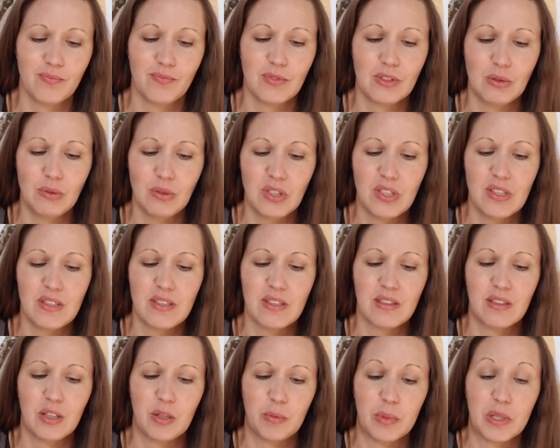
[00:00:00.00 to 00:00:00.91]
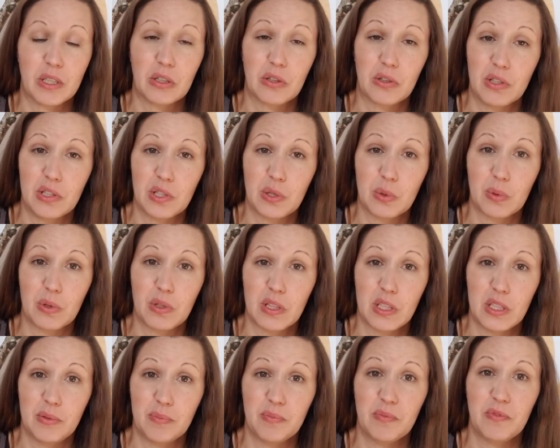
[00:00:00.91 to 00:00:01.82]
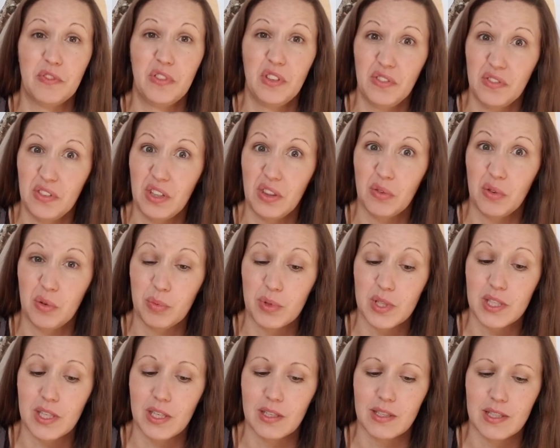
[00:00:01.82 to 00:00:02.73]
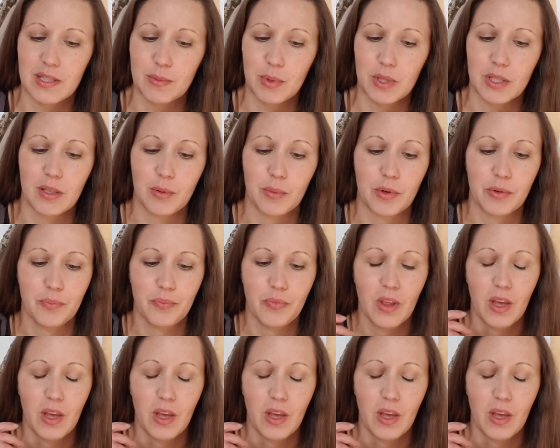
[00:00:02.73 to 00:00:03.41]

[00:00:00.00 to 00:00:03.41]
which is a little bit cringeworthy. 53%, it's a big number.